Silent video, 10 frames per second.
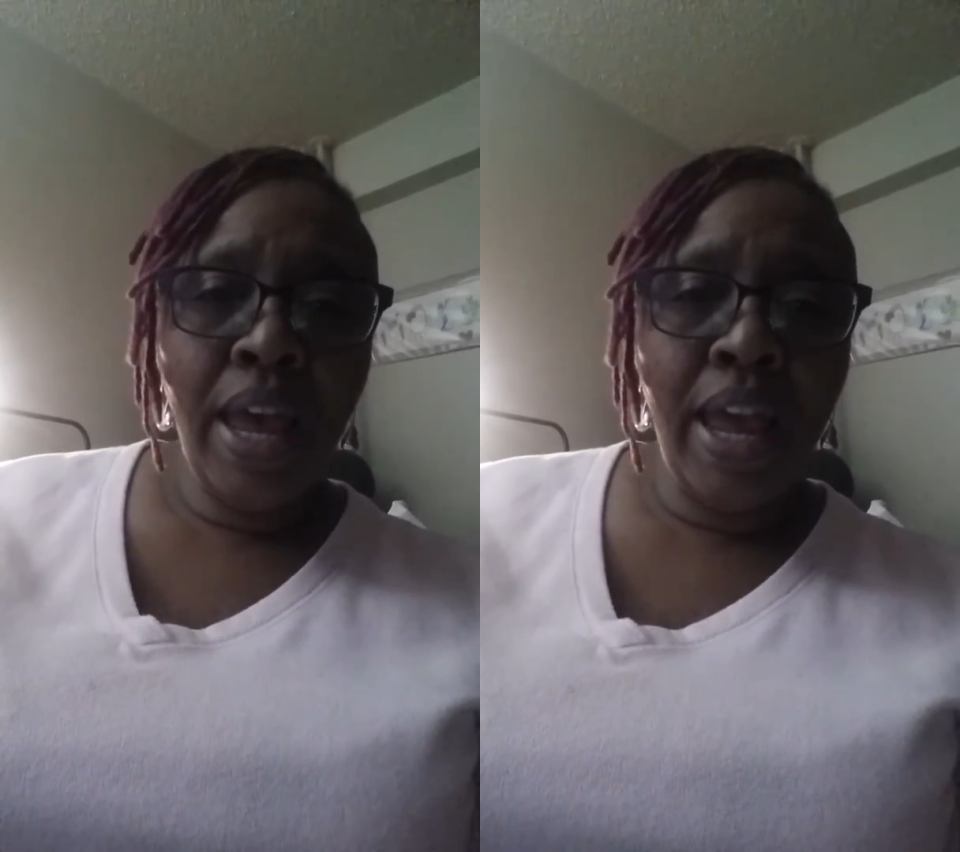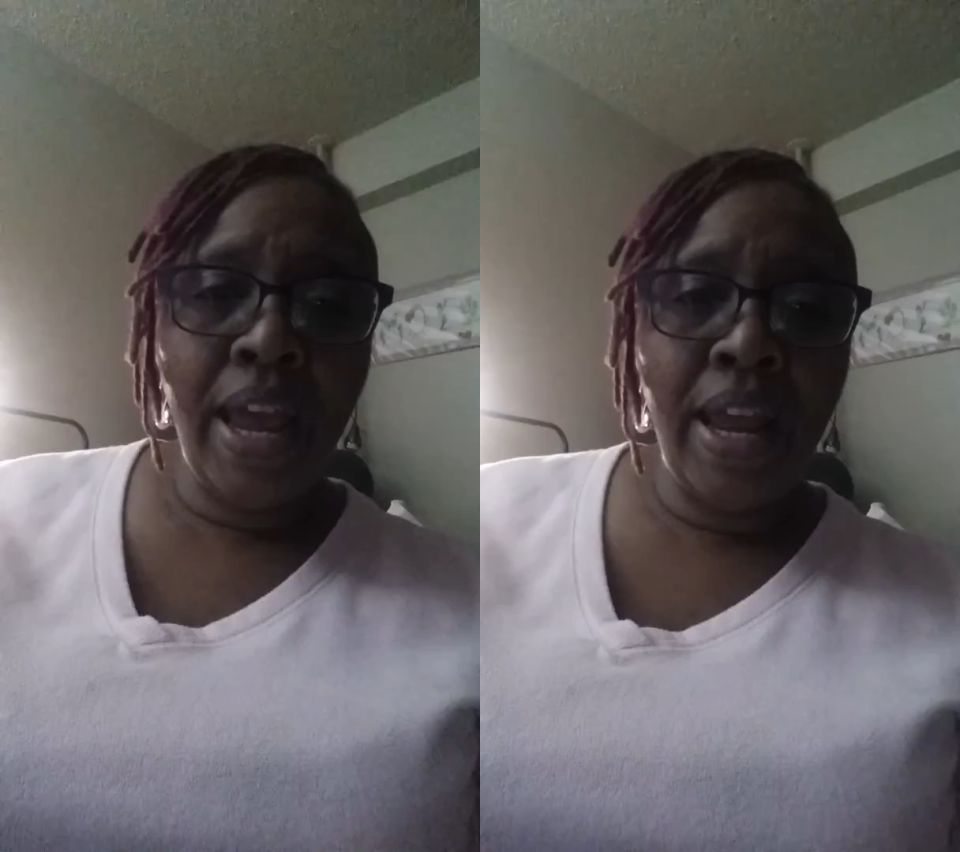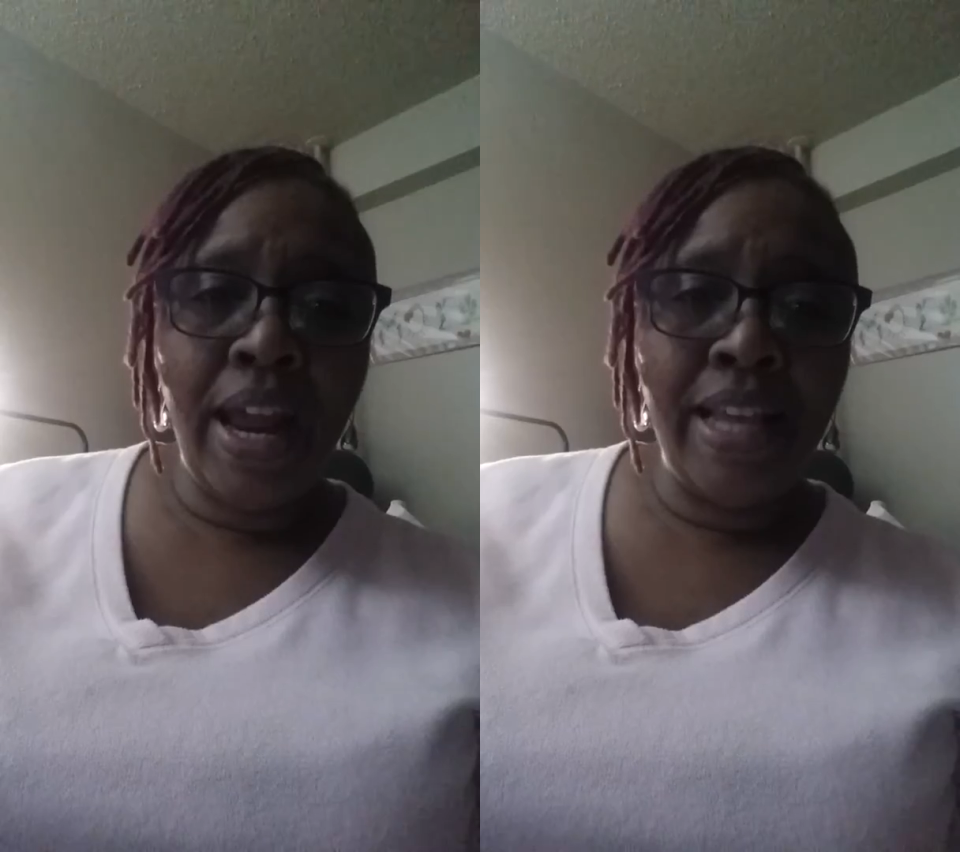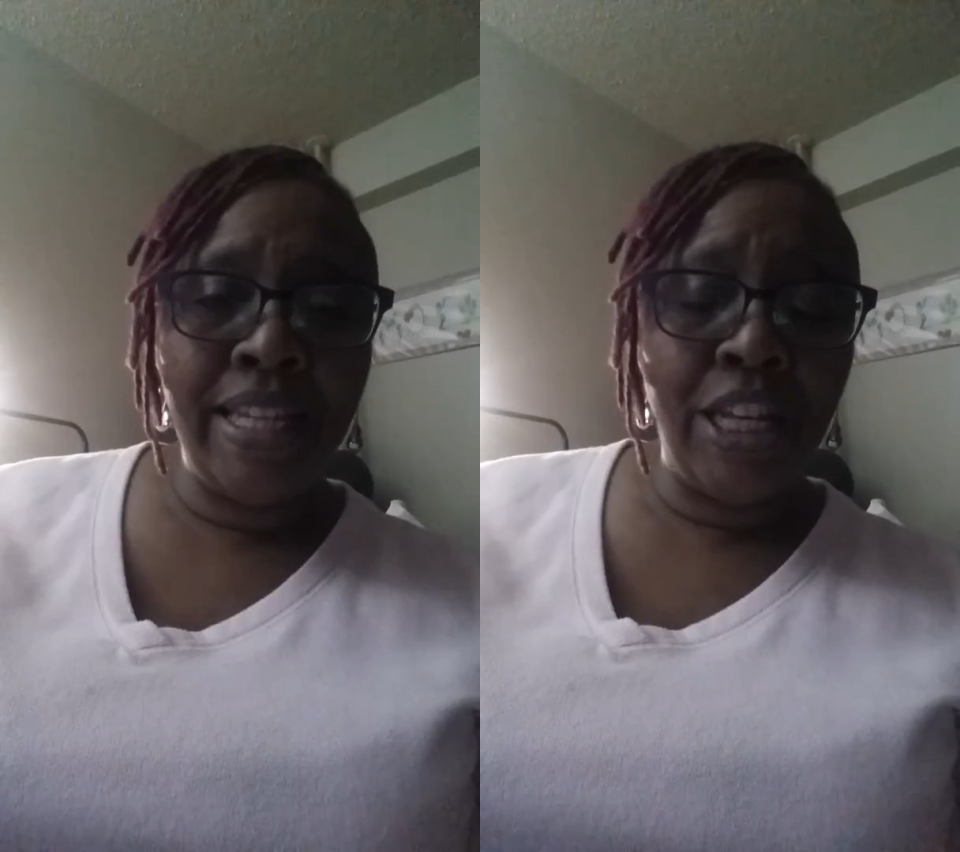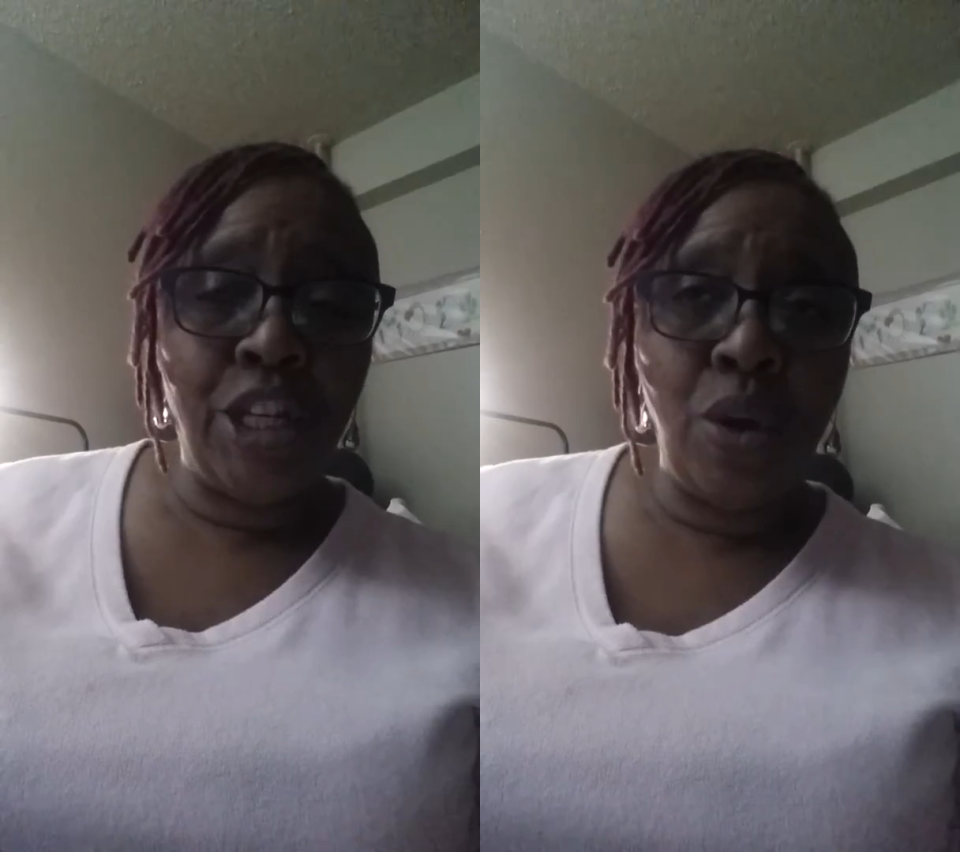And I
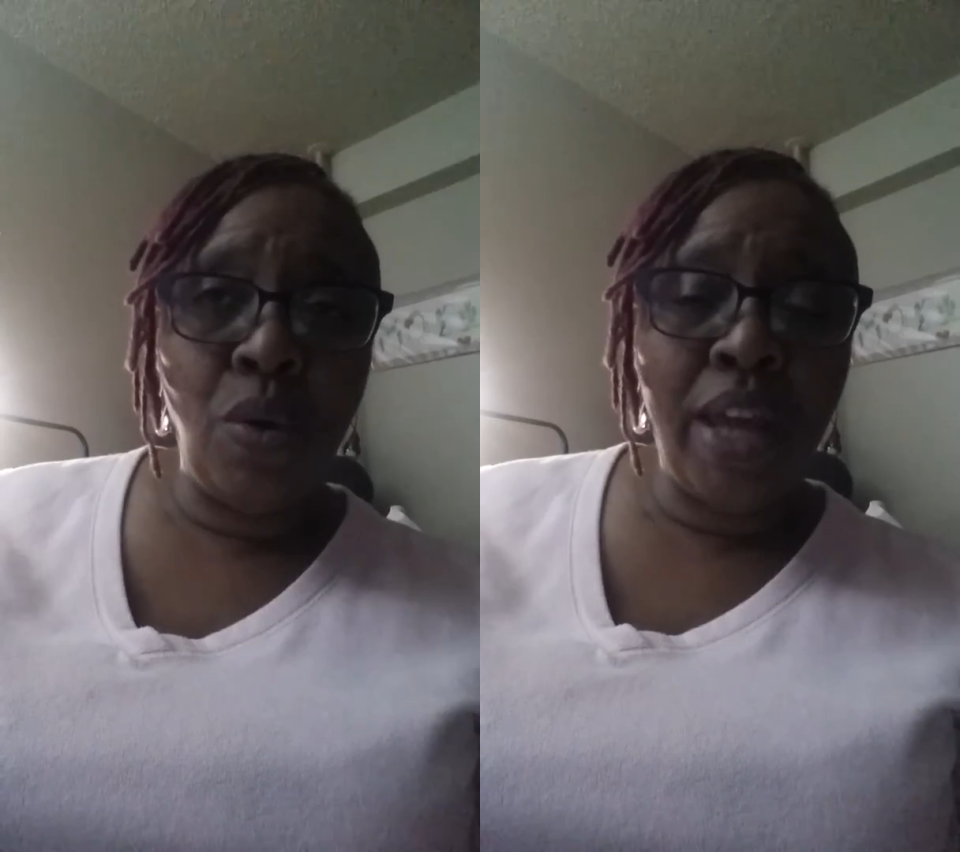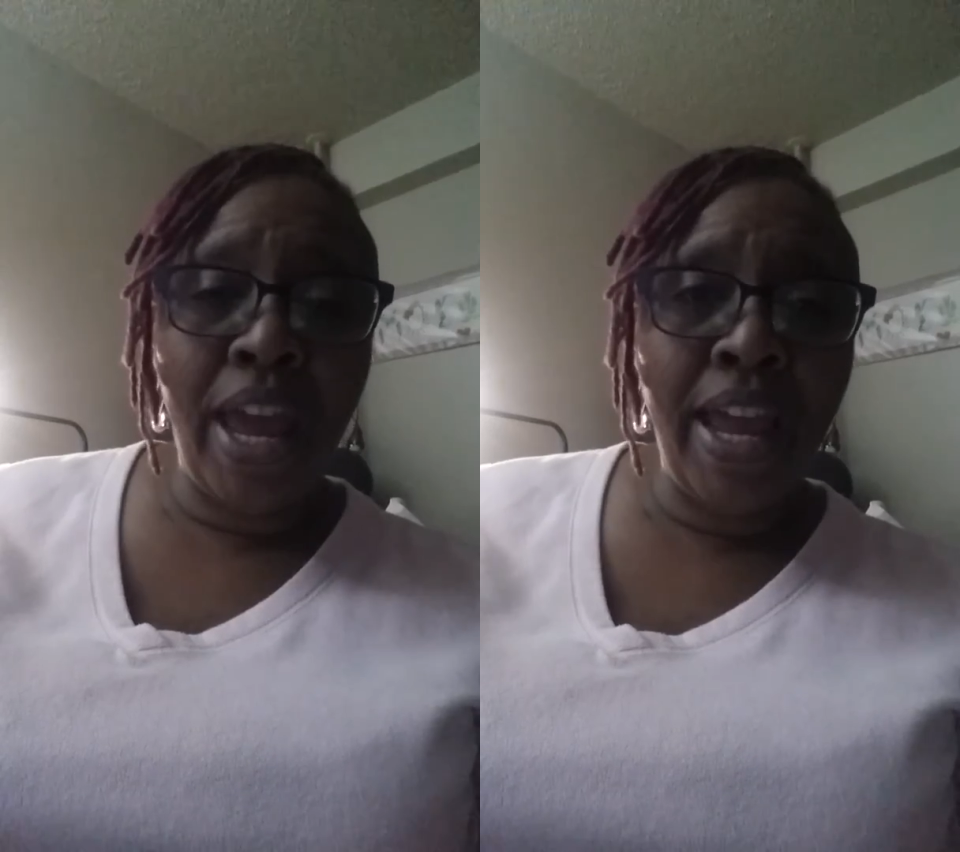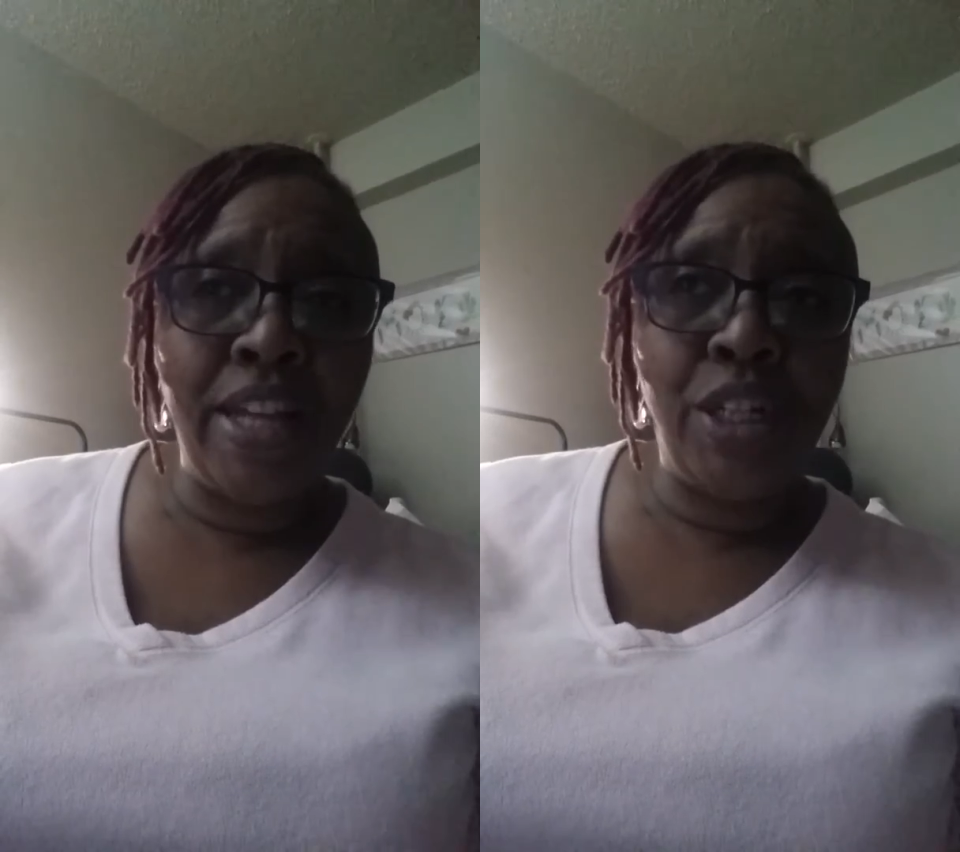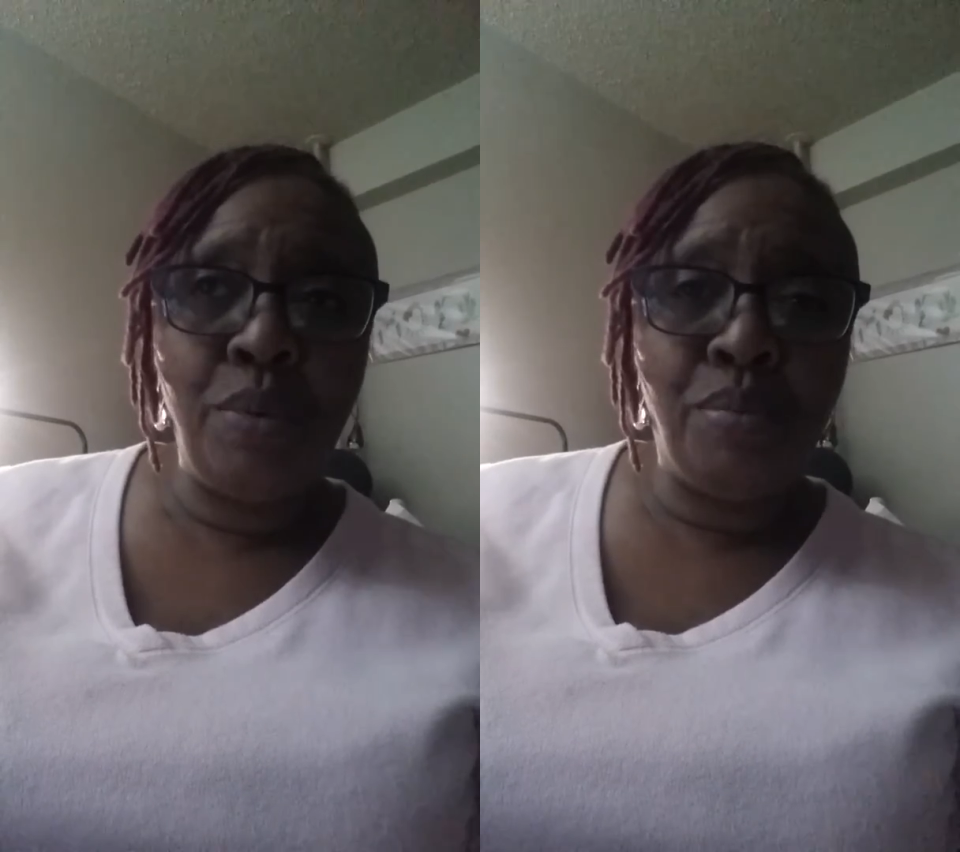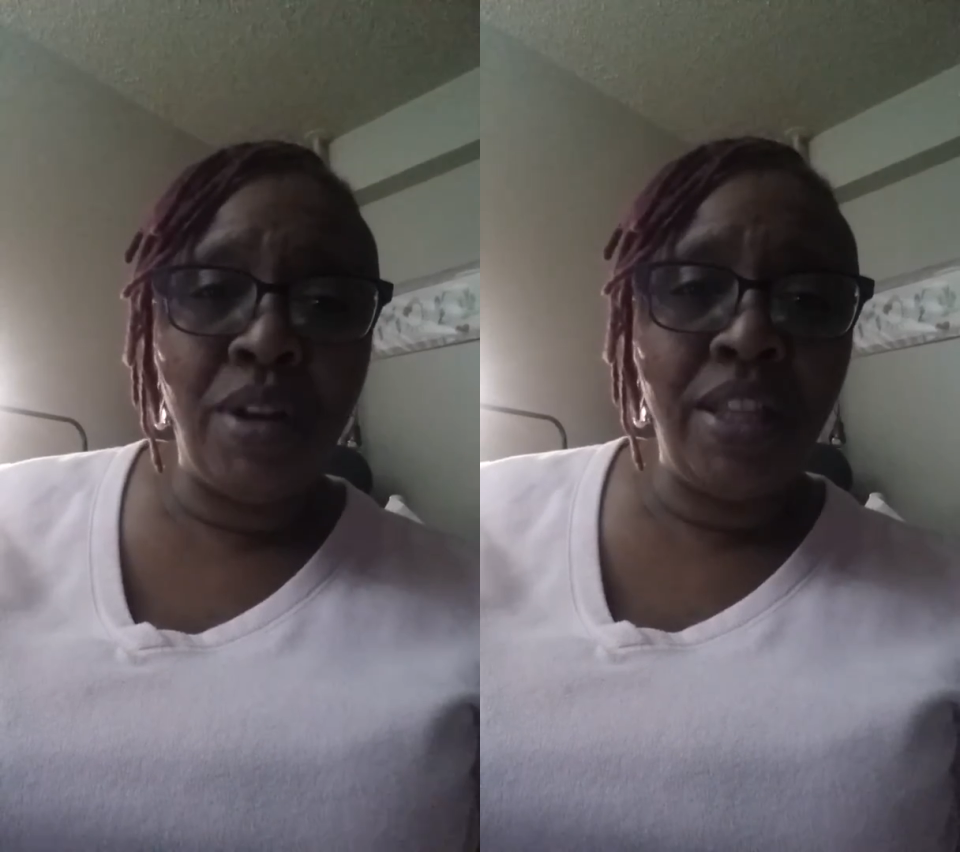said, "Is she okay? Is
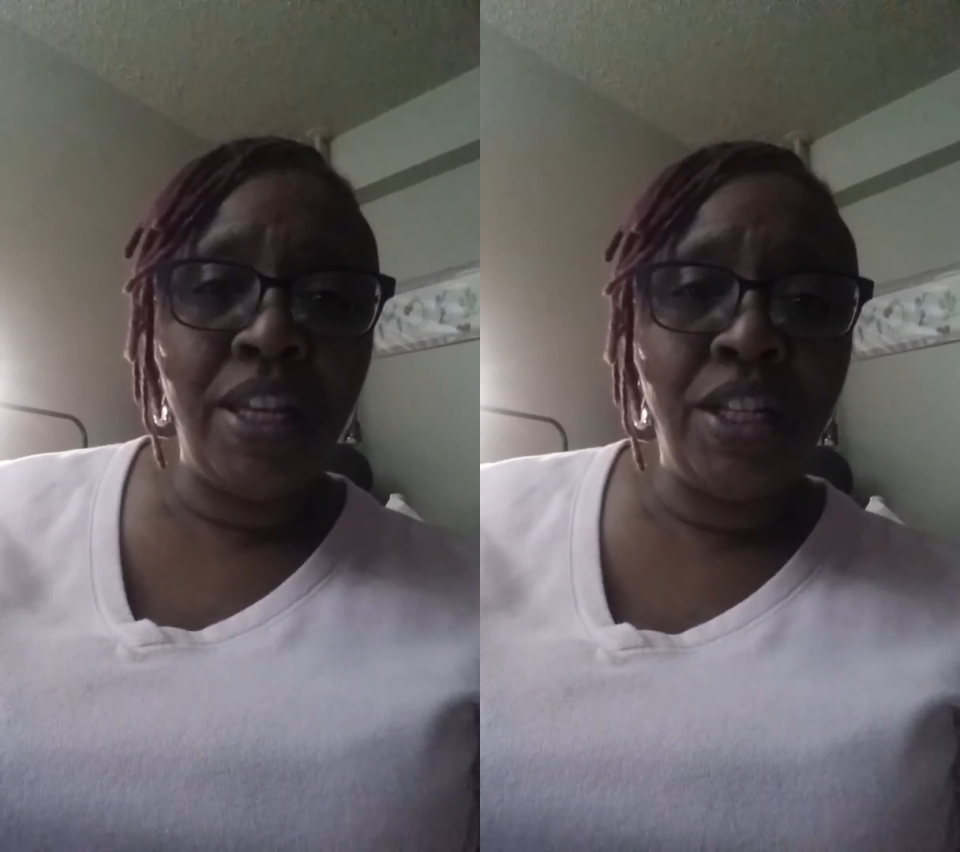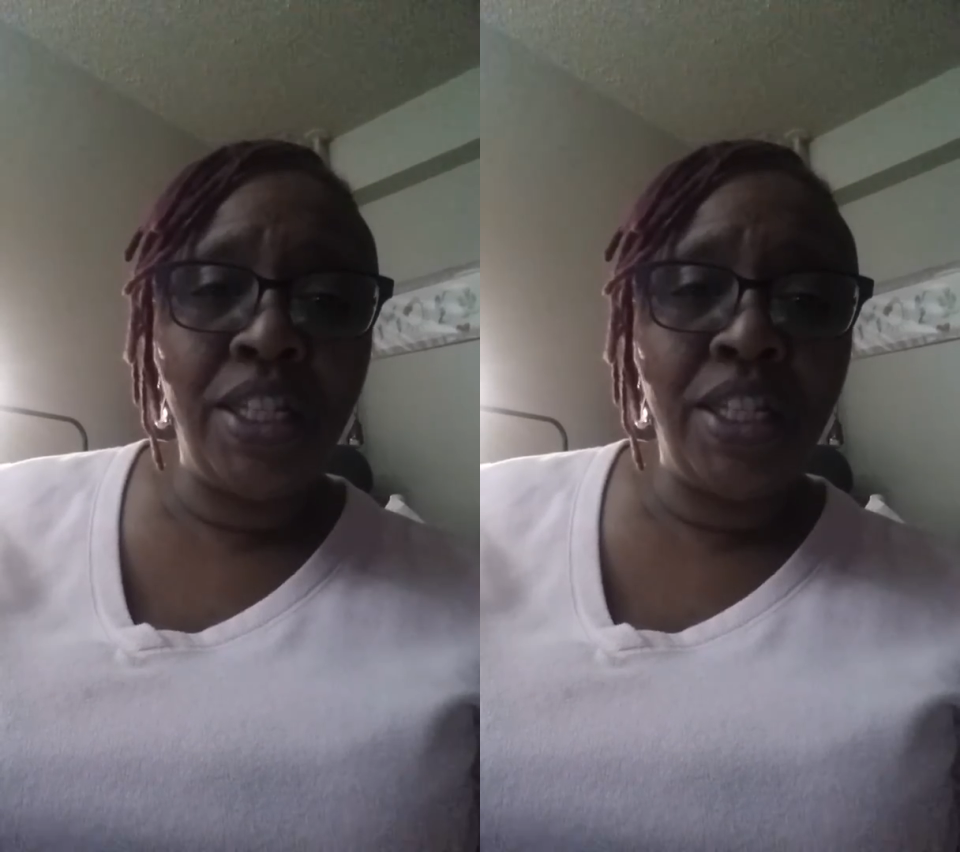she breathing?"